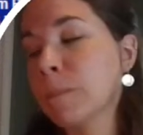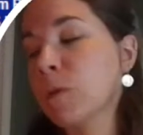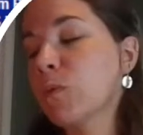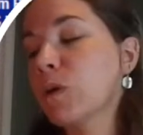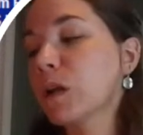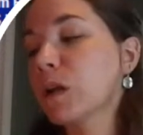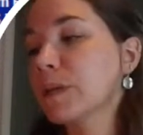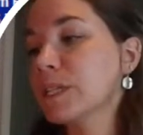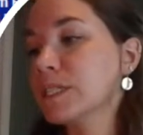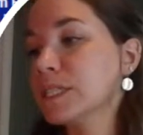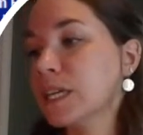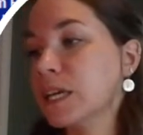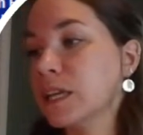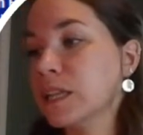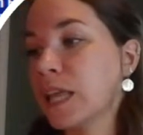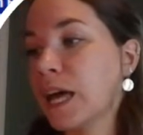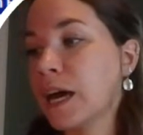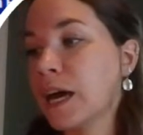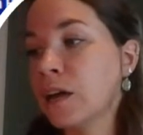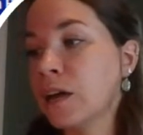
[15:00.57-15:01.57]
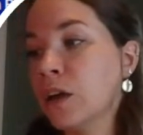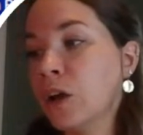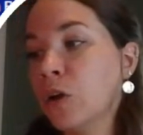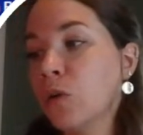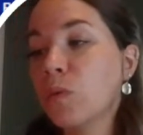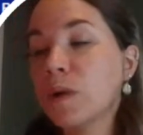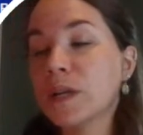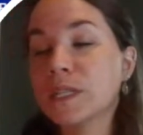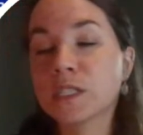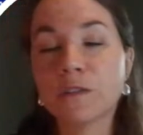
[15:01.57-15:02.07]
we're going to be seeing that
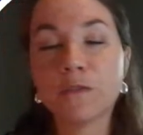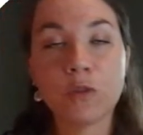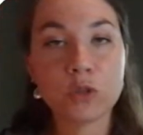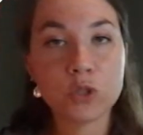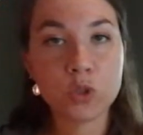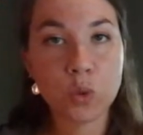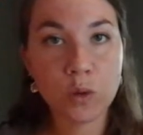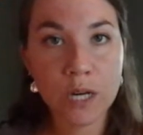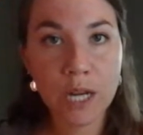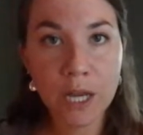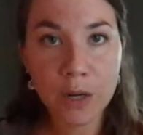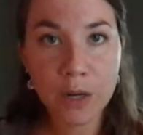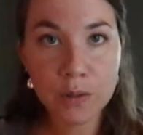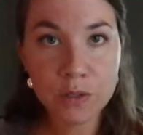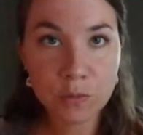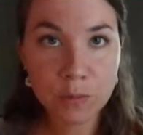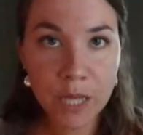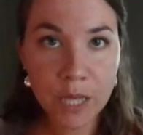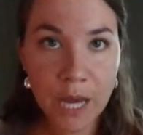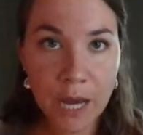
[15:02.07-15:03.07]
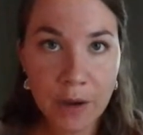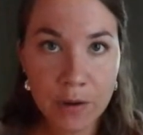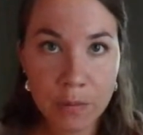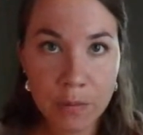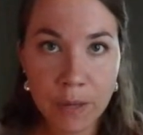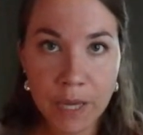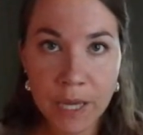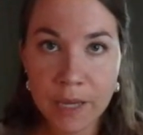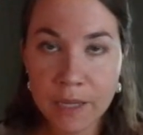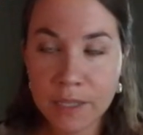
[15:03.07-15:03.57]
risk for tornadoes from the outer
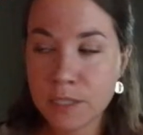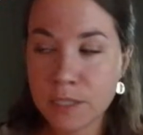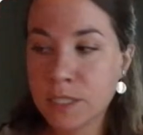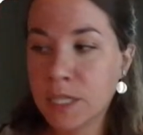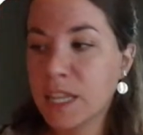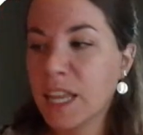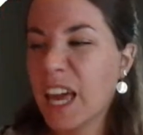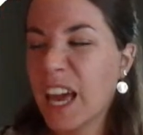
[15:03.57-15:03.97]
bands,